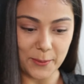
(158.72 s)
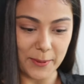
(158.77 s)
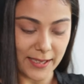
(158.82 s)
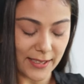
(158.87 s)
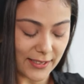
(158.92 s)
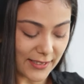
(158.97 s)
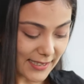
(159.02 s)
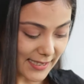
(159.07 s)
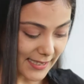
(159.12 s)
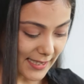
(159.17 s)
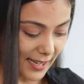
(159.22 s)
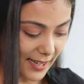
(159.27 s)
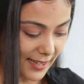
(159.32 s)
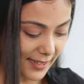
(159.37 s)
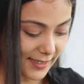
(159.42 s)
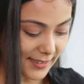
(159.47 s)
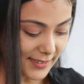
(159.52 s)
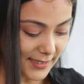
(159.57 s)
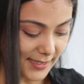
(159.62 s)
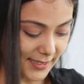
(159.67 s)
So we're going to
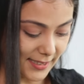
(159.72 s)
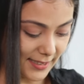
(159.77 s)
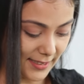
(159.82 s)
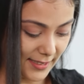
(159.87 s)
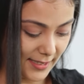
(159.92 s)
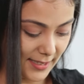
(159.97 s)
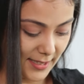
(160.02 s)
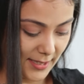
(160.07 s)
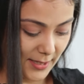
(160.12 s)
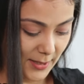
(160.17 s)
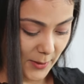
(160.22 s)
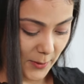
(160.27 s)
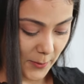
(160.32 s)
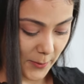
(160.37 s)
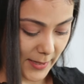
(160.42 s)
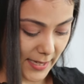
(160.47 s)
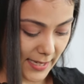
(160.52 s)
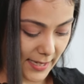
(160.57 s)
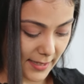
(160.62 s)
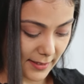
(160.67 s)
start
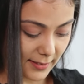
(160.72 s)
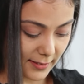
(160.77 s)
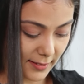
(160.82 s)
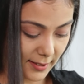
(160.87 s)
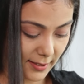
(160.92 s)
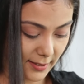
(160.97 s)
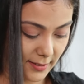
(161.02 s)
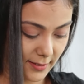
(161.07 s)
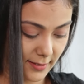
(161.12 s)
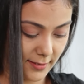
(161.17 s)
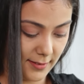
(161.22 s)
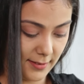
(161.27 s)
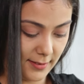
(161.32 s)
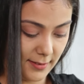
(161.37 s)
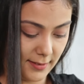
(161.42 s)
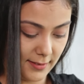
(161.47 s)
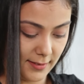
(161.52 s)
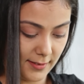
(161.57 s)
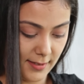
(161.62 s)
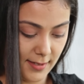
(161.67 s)
with
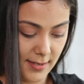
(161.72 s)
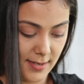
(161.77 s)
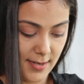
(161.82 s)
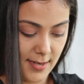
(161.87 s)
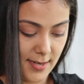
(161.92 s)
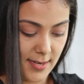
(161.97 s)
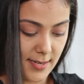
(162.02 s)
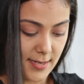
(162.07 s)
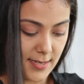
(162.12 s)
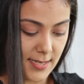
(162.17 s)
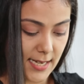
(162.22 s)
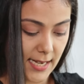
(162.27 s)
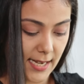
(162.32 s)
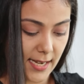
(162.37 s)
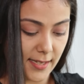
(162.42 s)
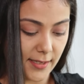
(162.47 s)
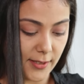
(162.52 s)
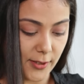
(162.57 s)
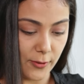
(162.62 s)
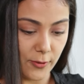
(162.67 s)

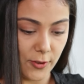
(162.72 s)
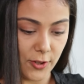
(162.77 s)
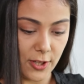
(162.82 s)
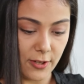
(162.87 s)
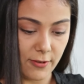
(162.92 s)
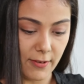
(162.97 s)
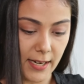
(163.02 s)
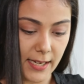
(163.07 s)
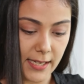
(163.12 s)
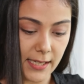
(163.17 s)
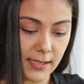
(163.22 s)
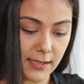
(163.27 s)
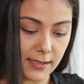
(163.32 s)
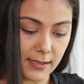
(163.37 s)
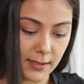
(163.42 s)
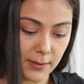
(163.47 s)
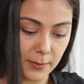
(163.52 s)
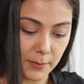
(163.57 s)
taking sushi rice.